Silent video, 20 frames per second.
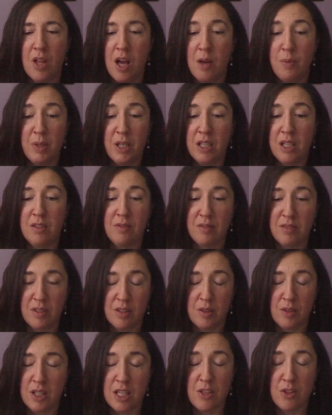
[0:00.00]
I mean,
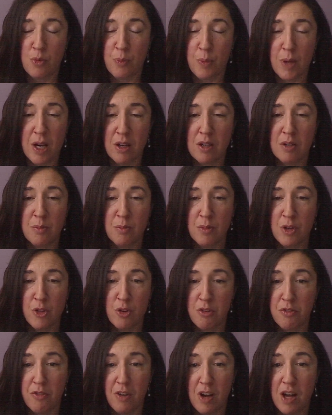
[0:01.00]
either parent, mother
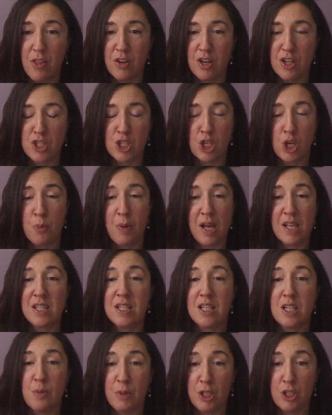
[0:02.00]
or father, has a
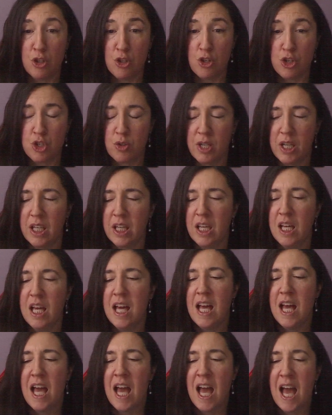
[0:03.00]
capacity to be nurturing.
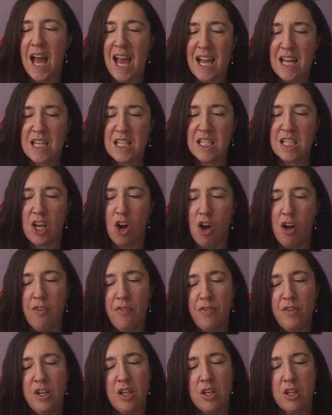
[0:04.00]
And
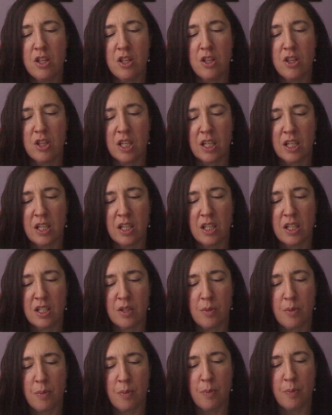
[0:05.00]
often
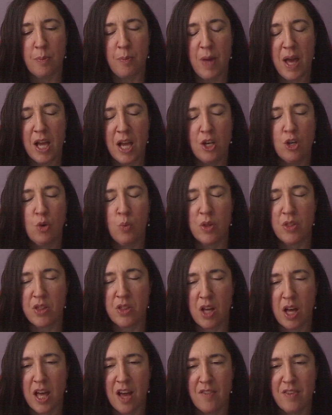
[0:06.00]
men with
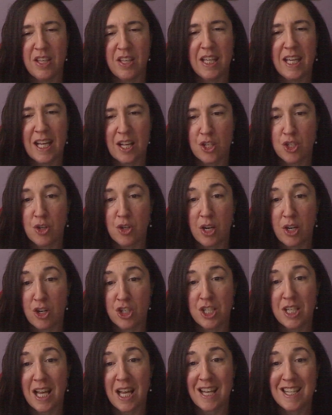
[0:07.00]
heavy Cancer
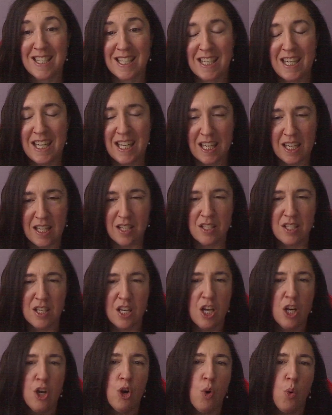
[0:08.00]
energy as kids
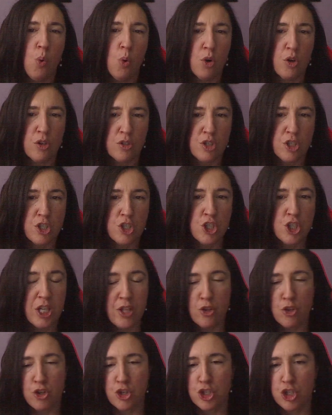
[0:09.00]
were
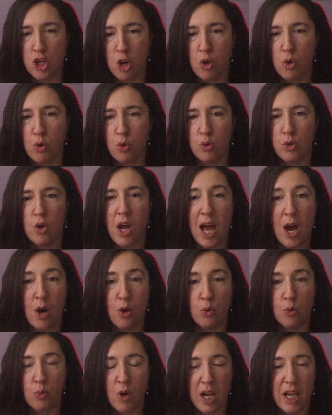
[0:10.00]
either shown
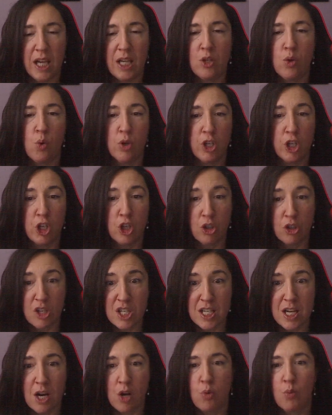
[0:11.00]
outright or
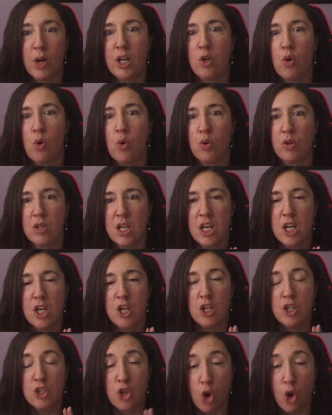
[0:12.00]
encouraged outright or
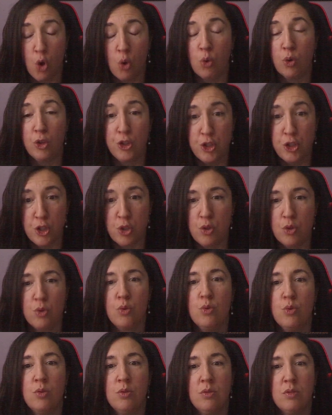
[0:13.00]
told
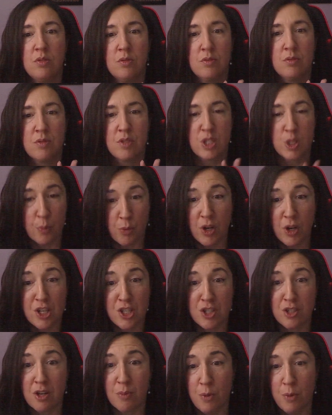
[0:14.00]
to suppress
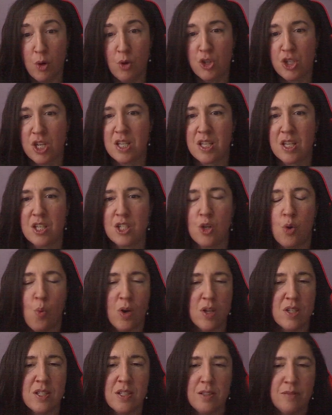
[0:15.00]
their emotions because it
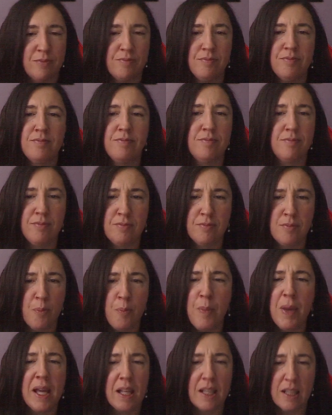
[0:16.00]
wasn't
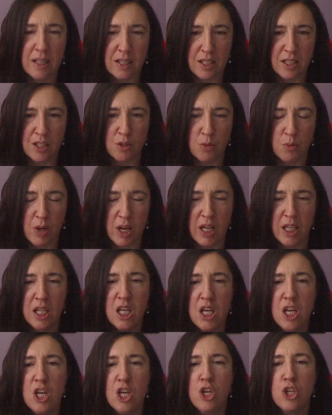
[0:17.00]
manly, right?
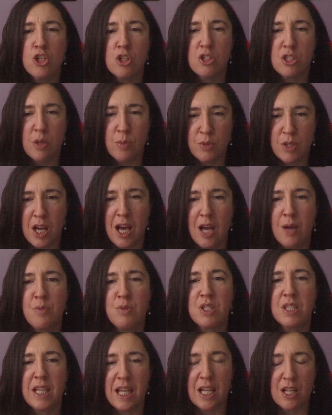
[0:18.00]
So
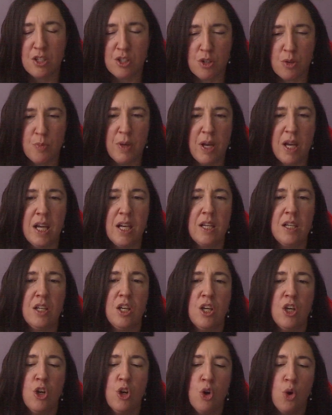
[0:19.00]
sometimes Cancer men
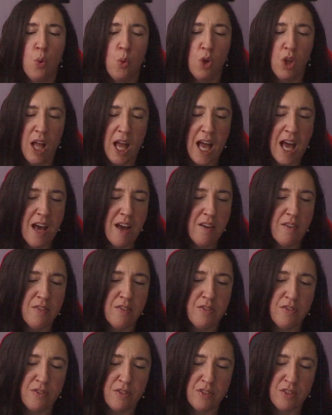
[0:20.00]
will
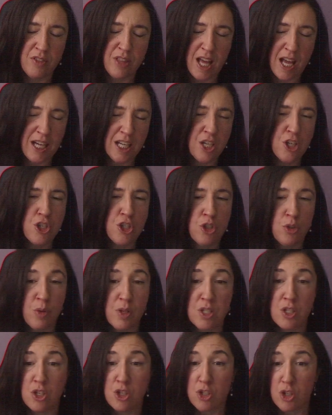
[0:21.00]
have that issue
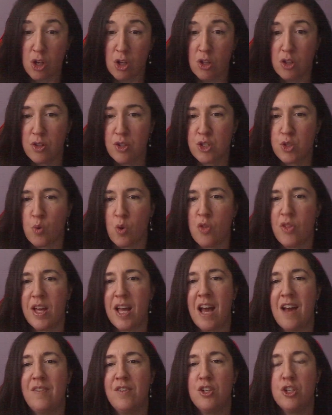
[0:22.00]
as adults where they
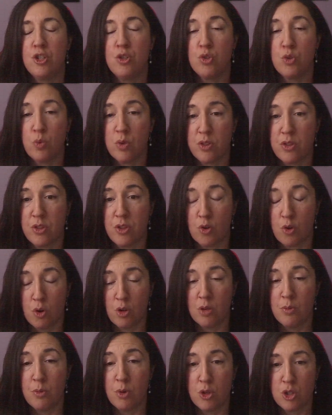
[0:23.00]
have issues with their own
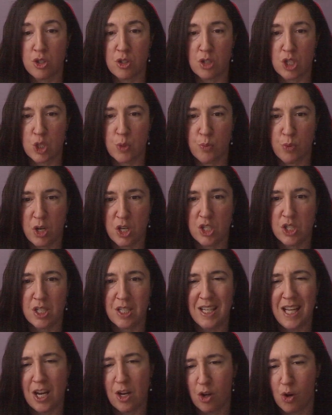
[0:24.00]
emotional expression.
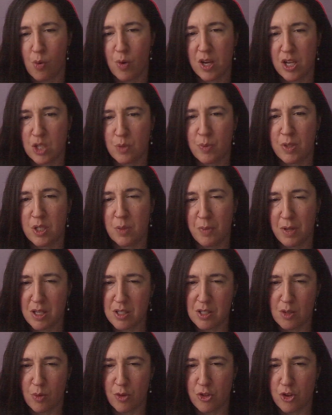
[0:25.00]
Not always, but depends
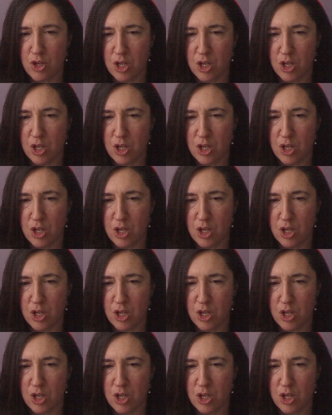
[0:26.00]
on what their